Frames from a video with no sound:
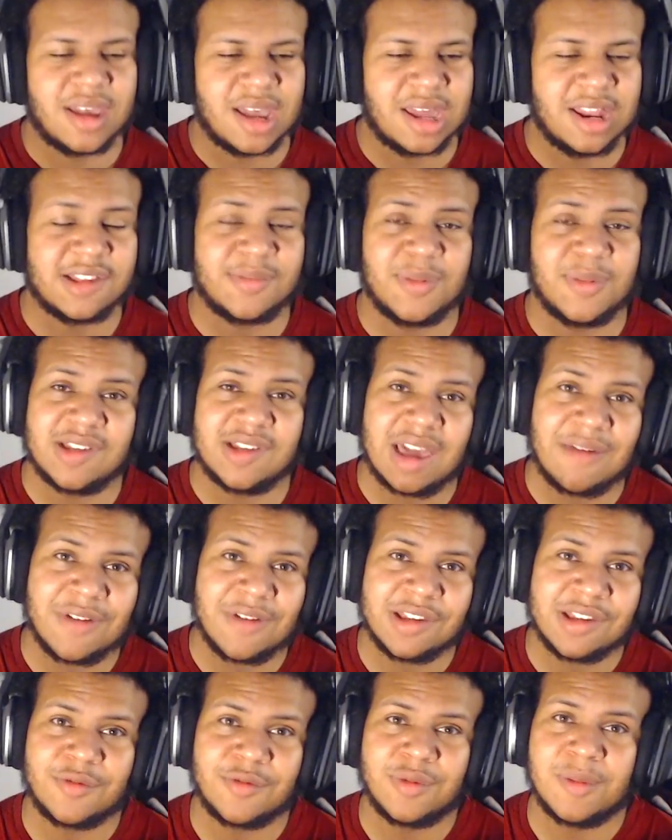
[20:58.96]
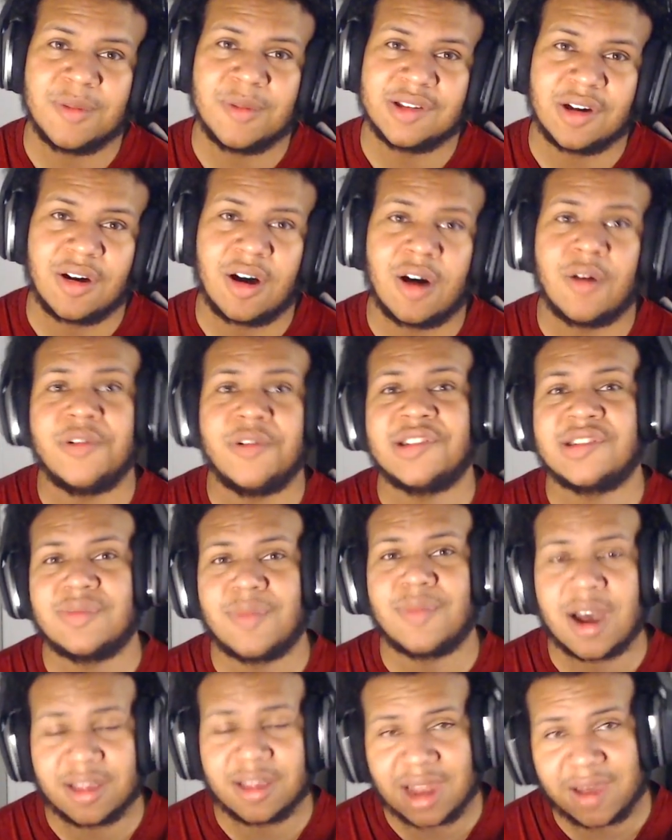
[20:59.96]
And it's been Tavius. Remember to always
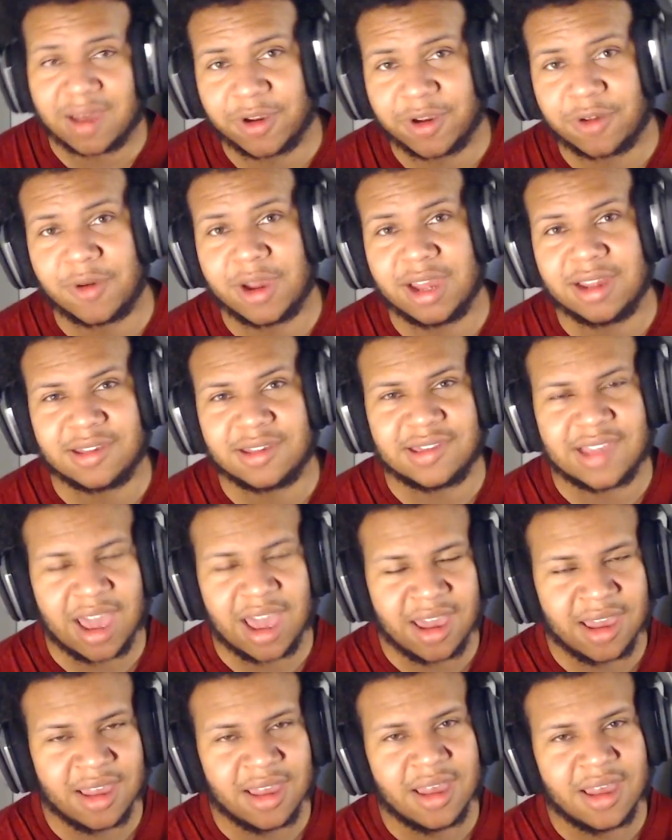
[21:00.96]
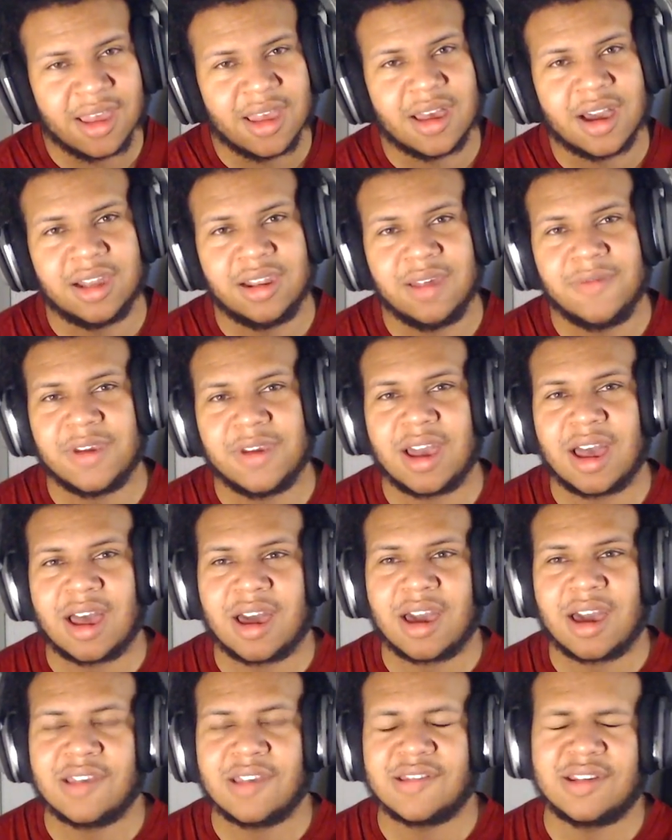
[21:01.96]
smile and great day. I love you
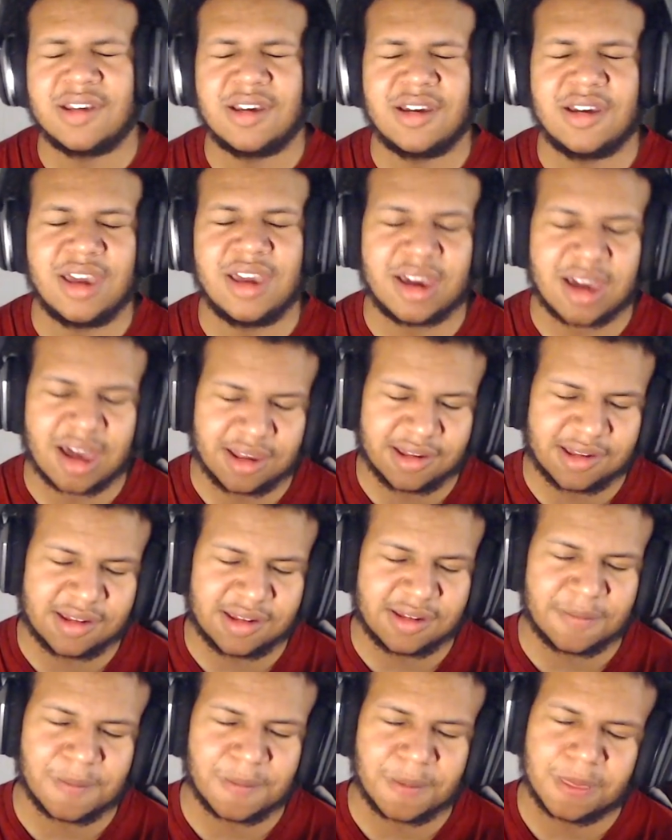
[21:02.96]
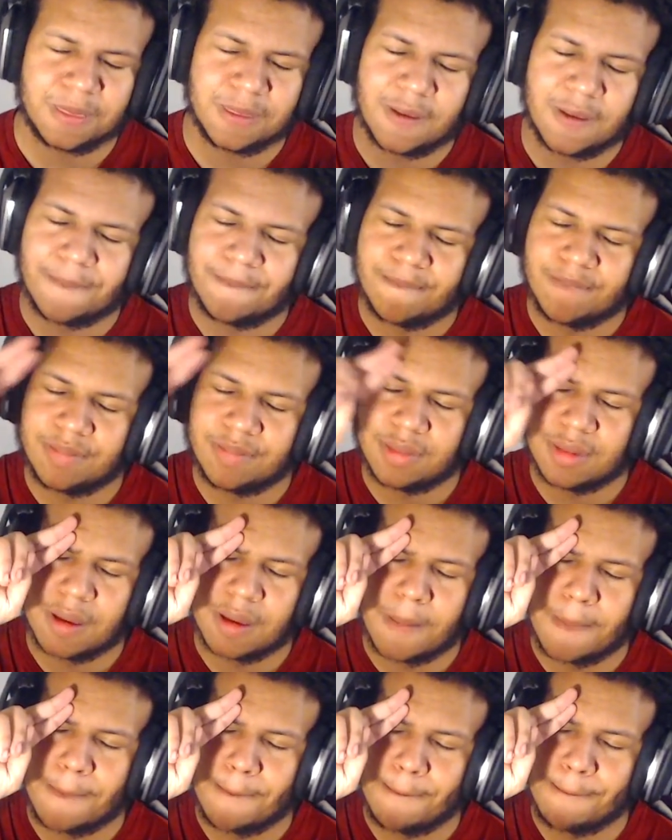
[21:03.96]
guys. And uh, yeah, guys.
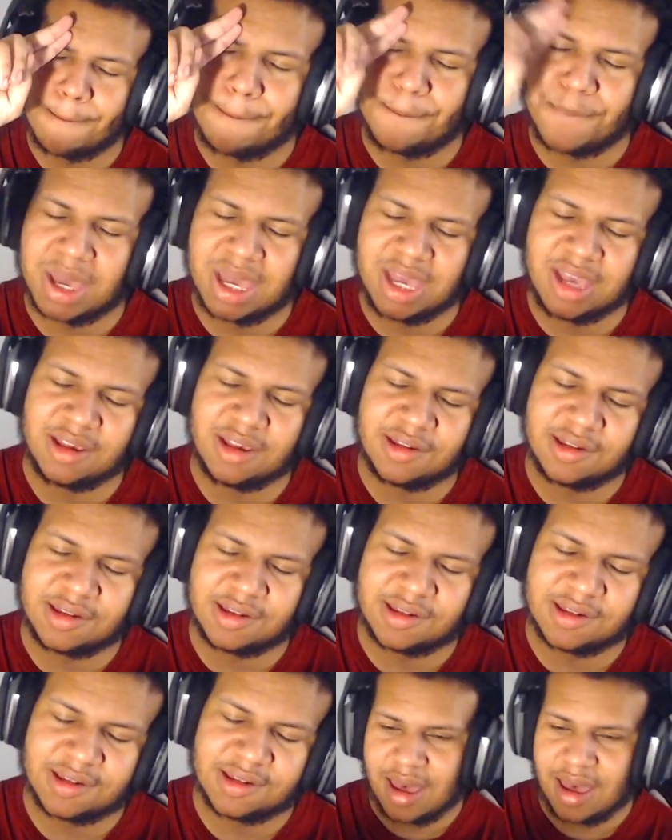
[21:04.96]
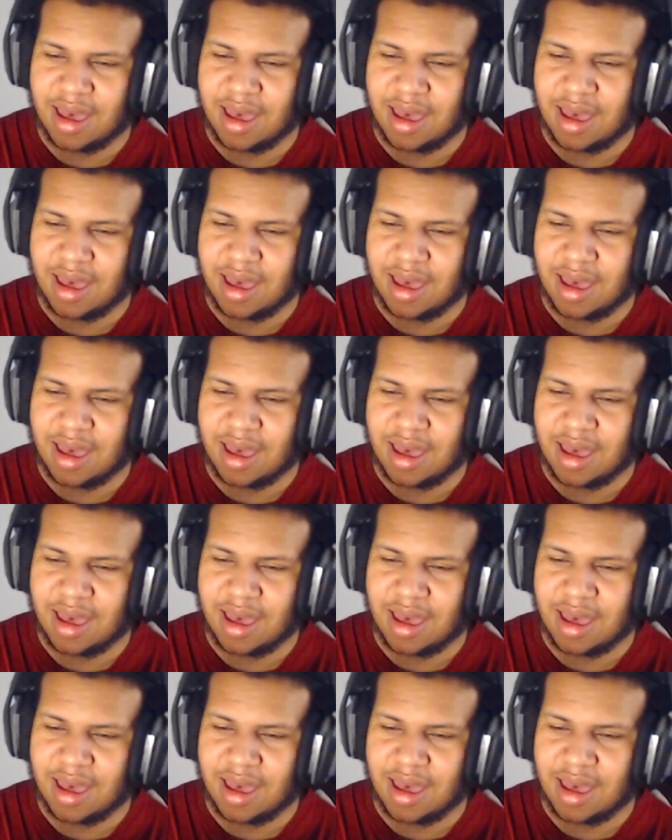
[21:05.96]
Peace.